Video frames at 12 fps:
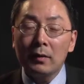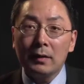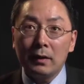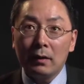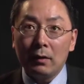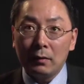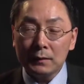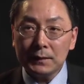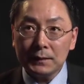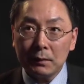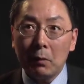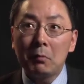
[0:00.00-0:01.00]
There are
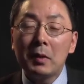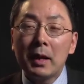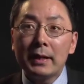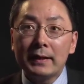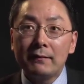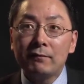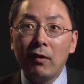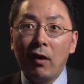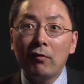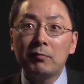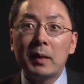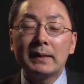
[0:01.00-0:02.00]
also
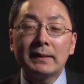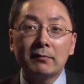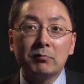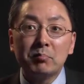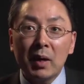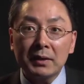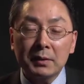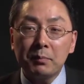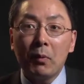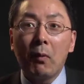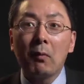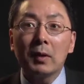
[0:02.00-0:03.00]
involvement of
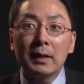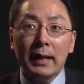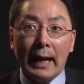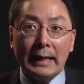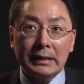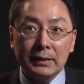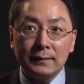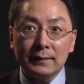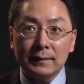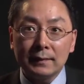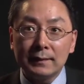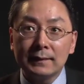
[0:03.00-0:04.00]
multiple
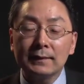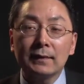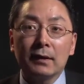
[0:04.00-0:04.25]
agencies,